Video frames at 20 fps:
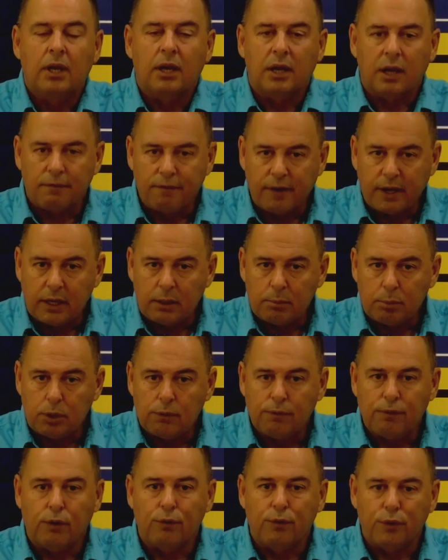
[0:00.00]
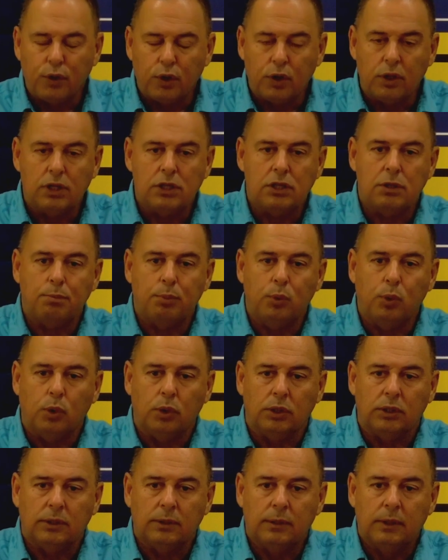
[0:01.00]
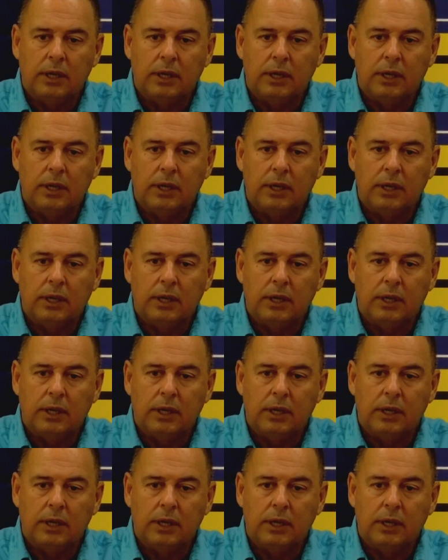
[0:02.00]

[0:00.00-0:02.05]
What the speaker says: available for further support